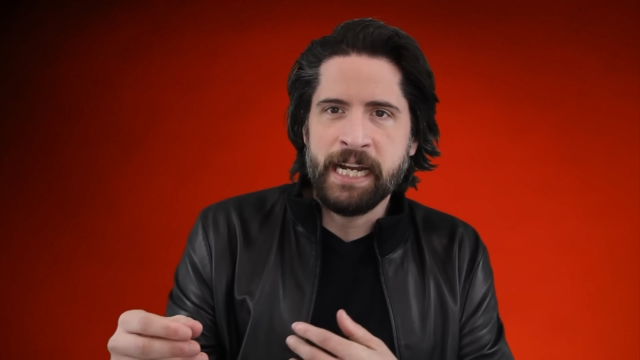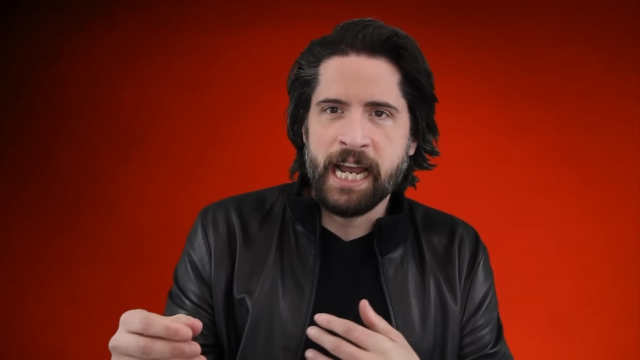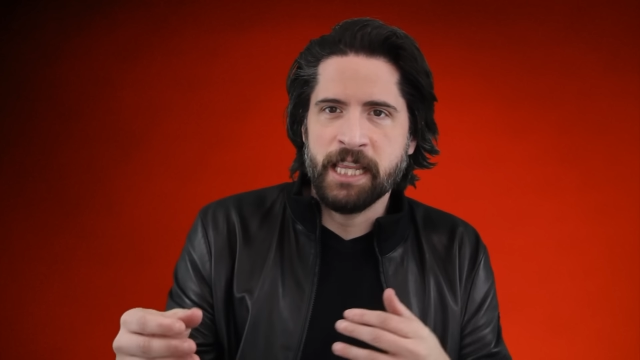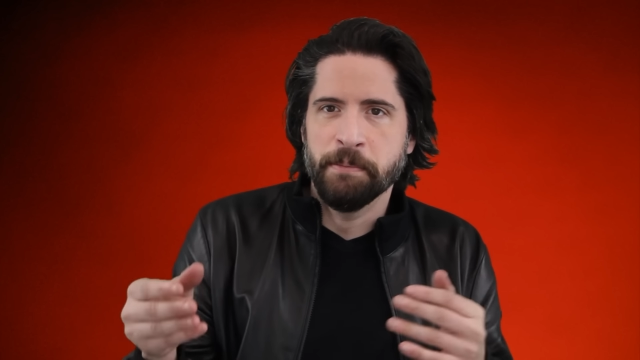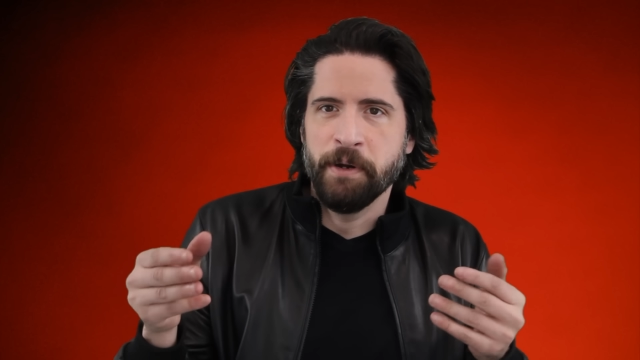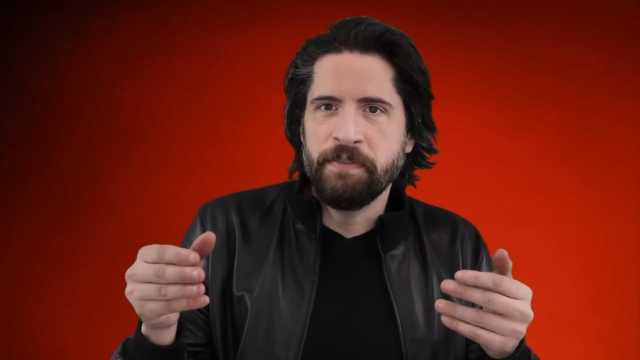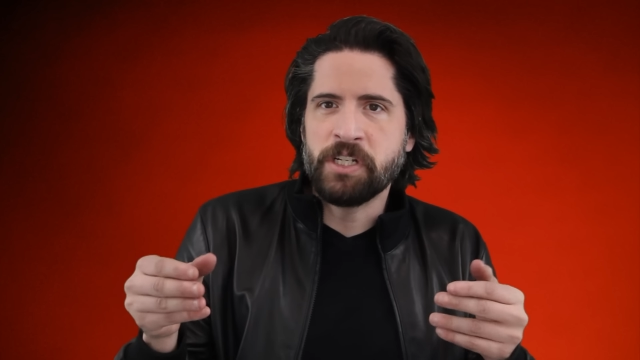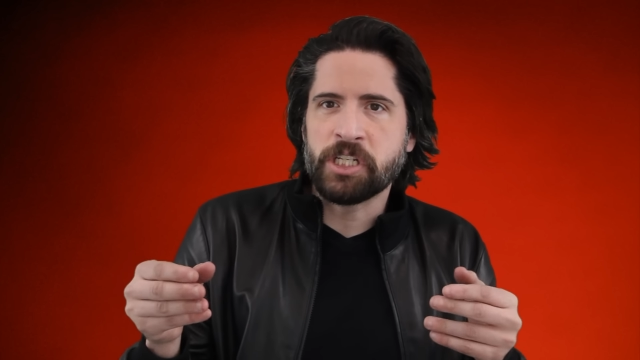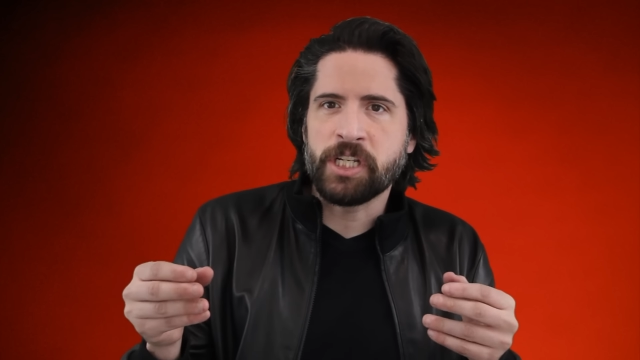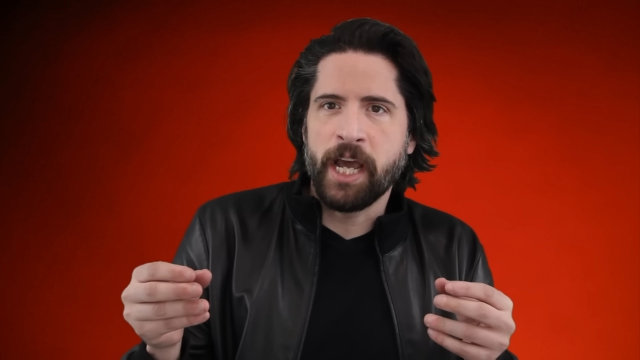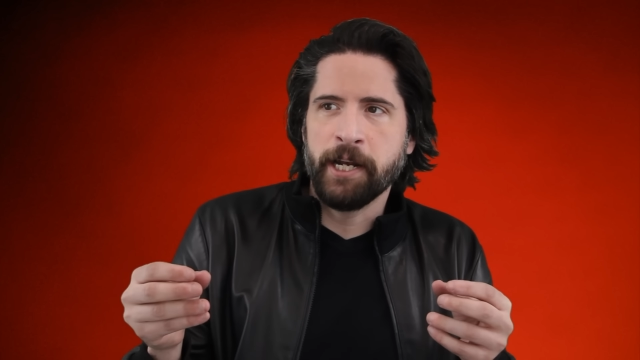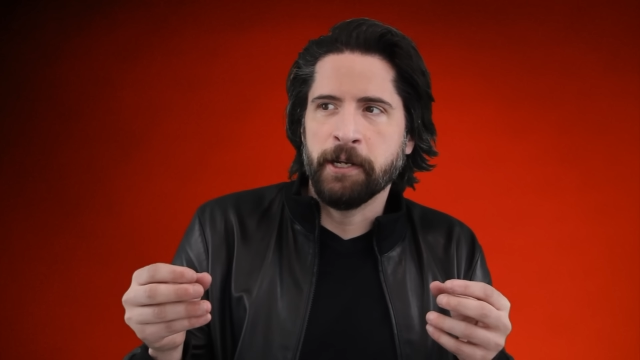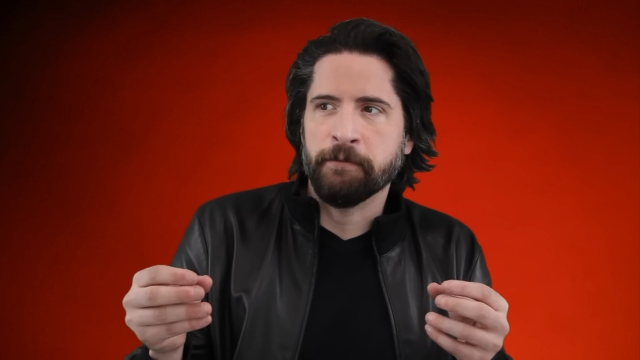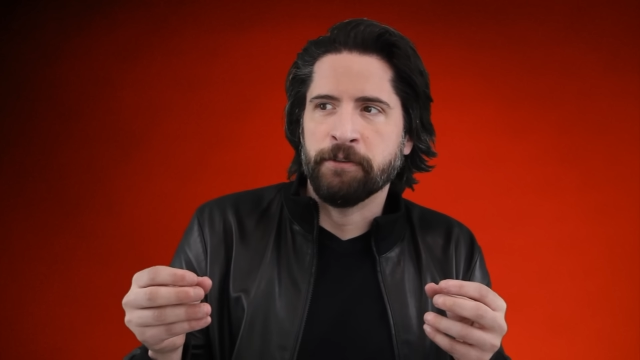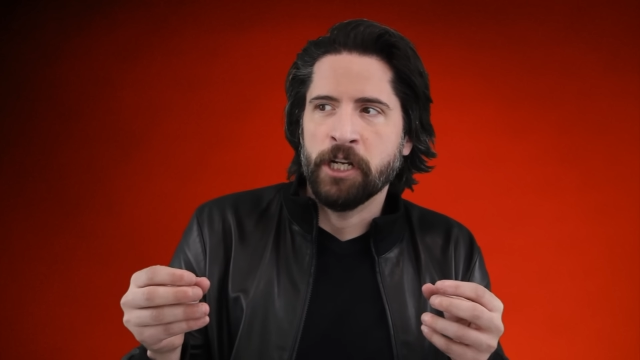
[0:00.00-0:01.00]
and the movie just
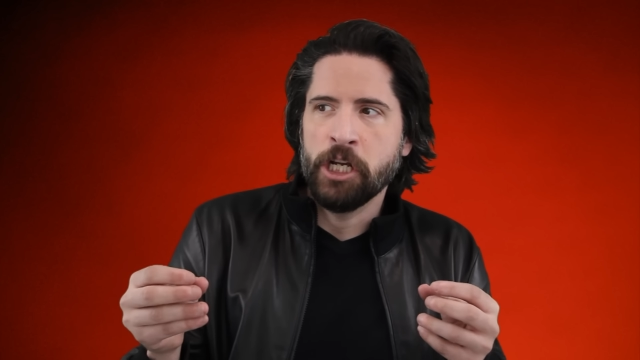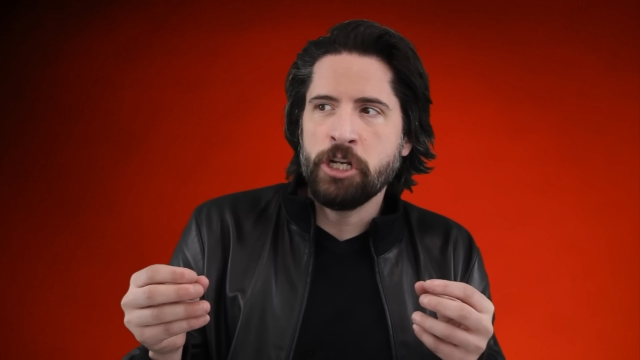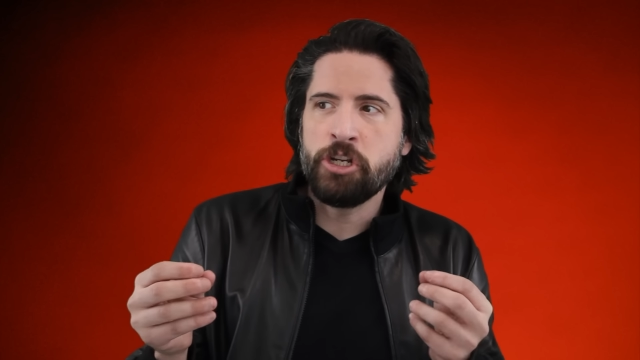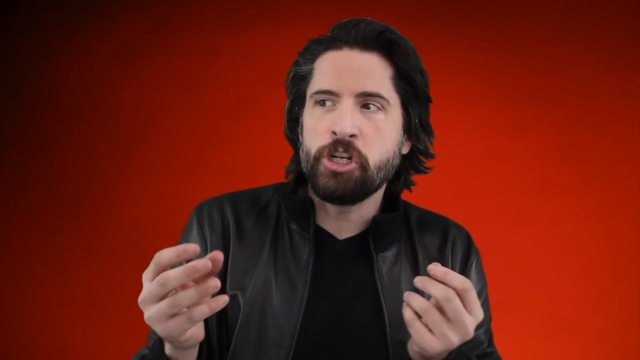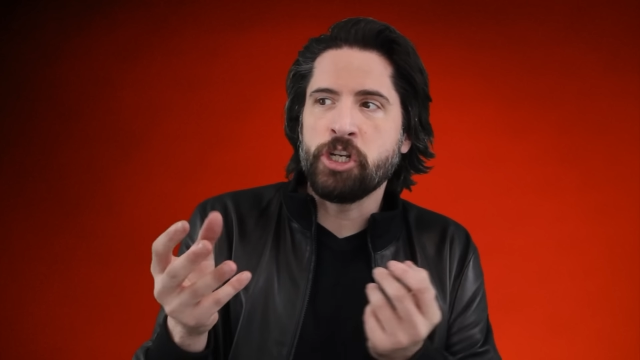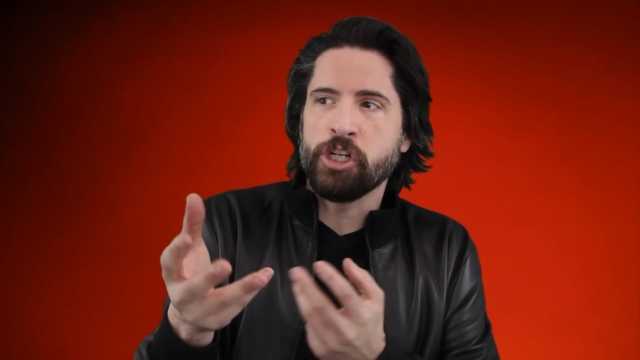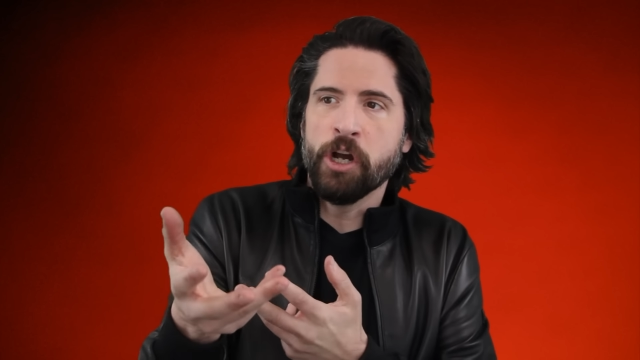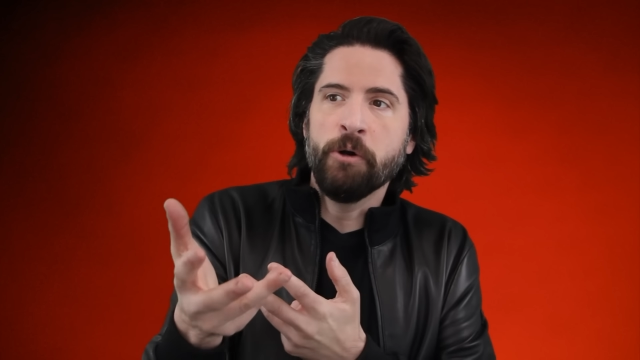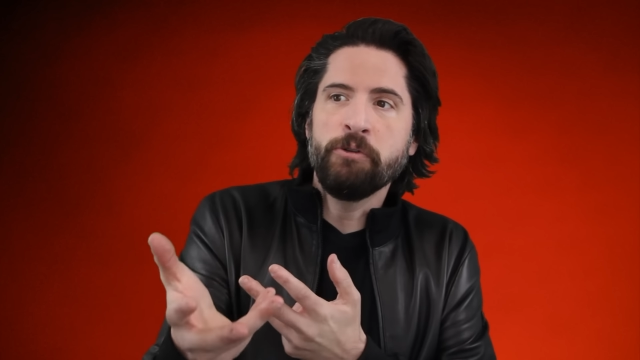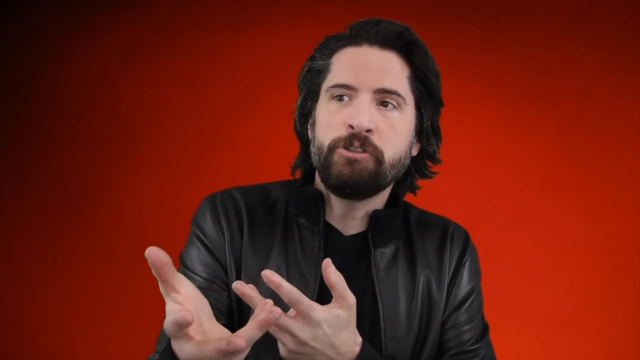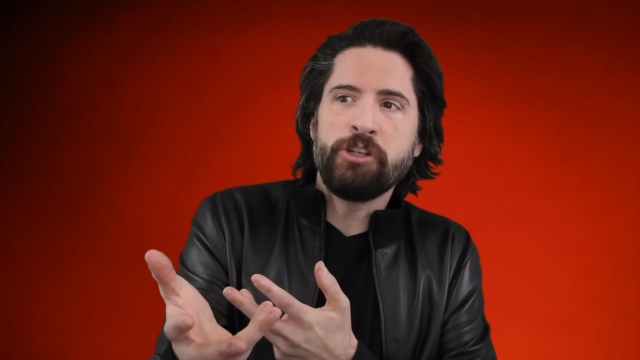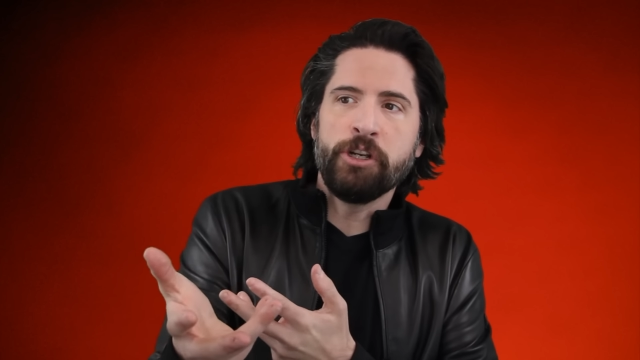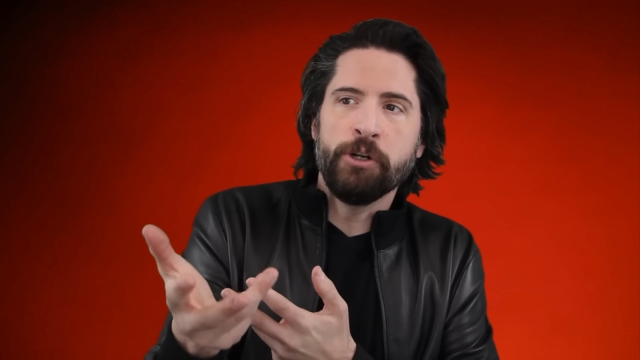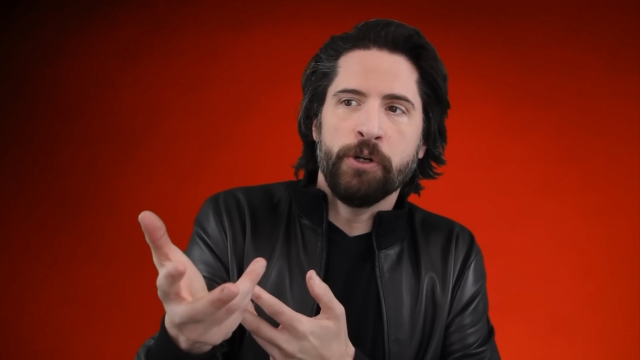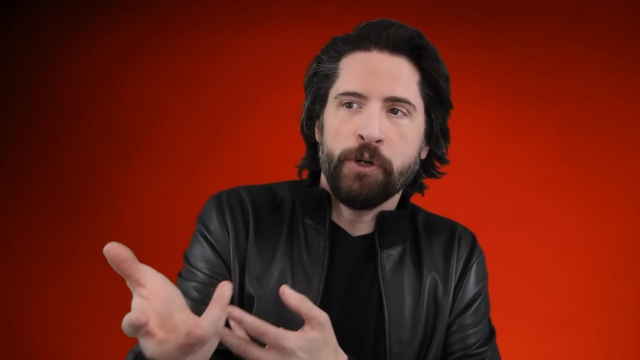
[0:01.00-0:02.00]
kind of
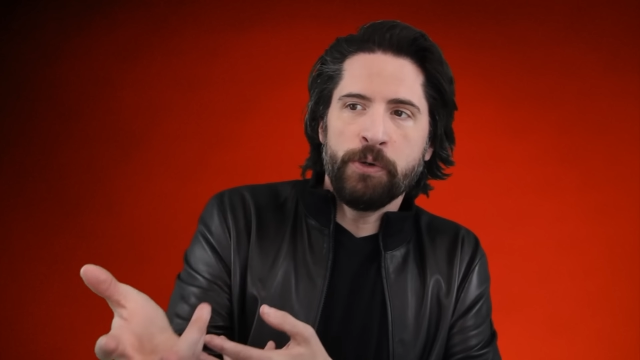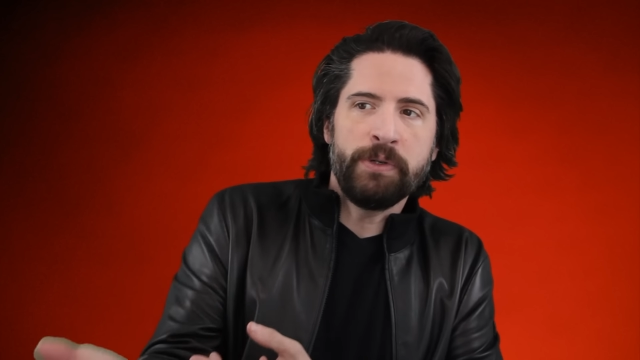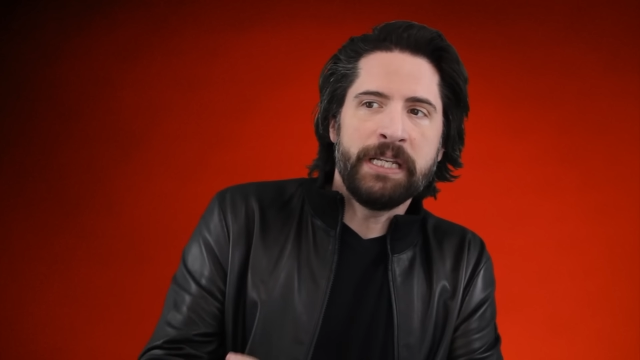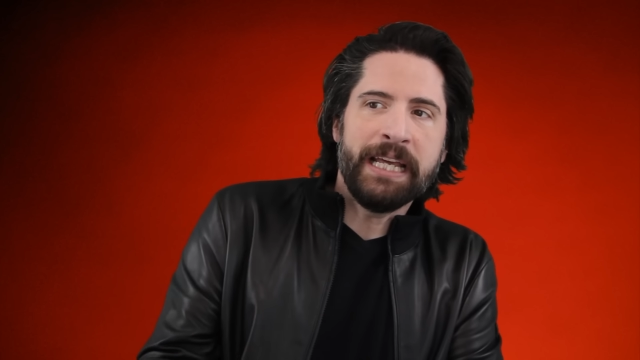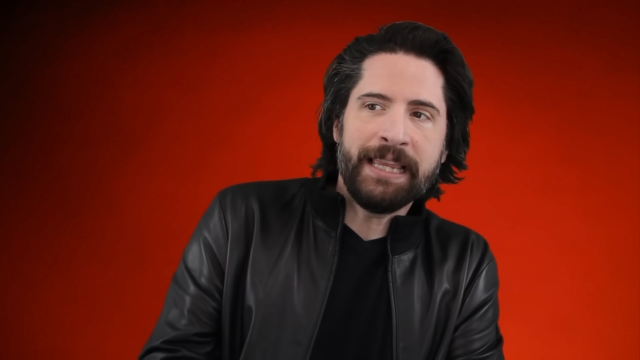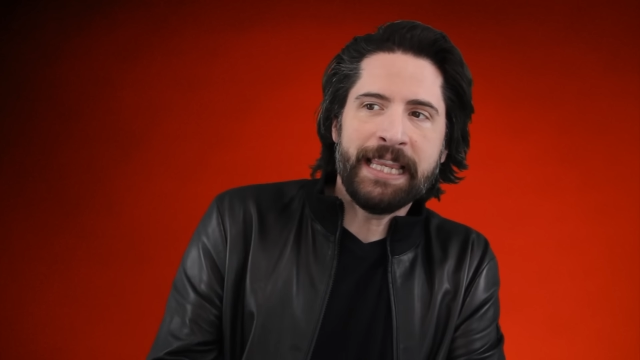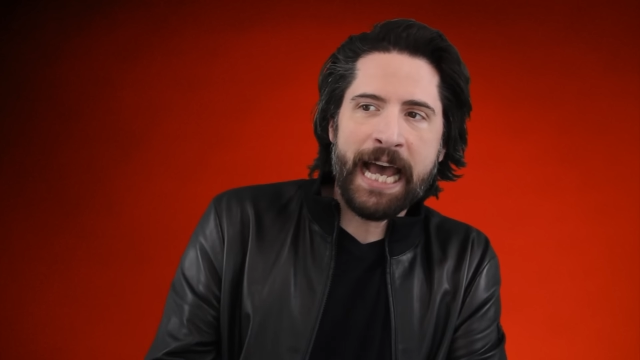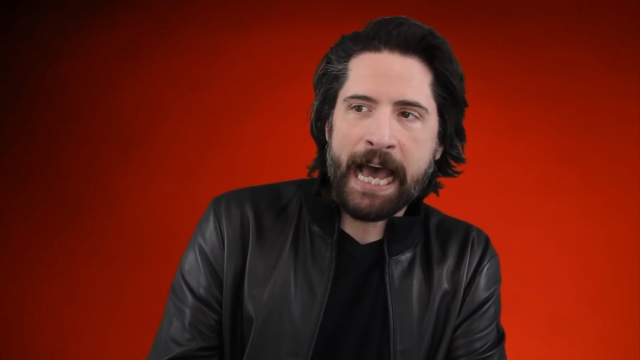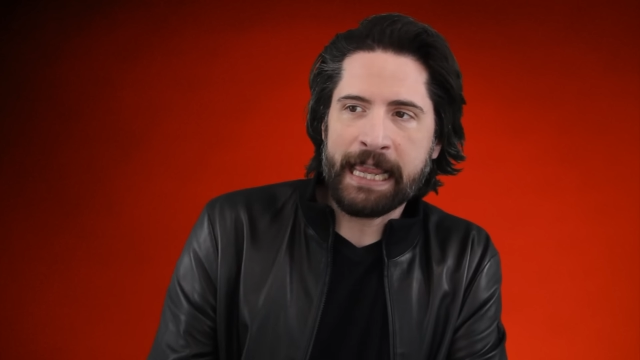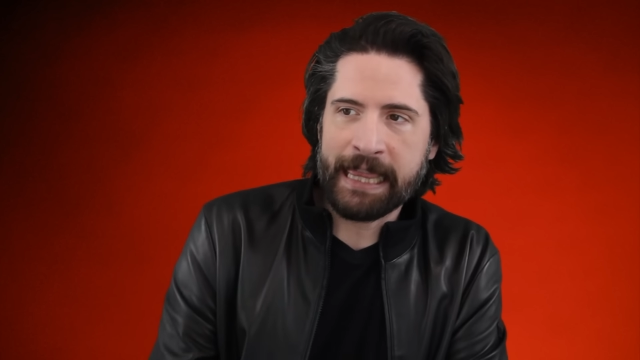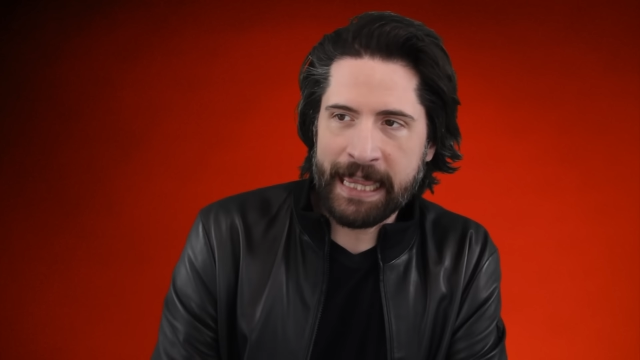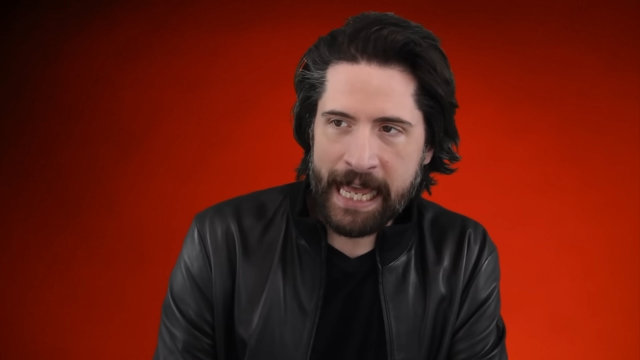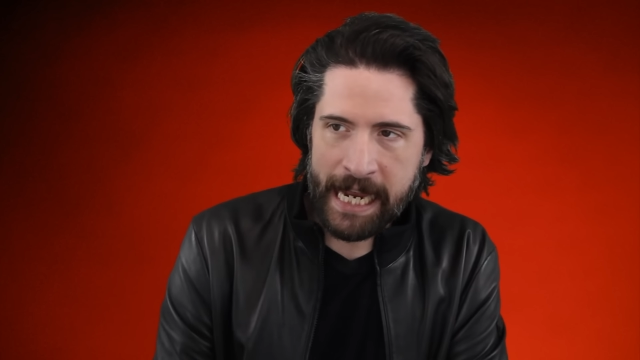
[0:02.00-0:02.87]
shows you who did that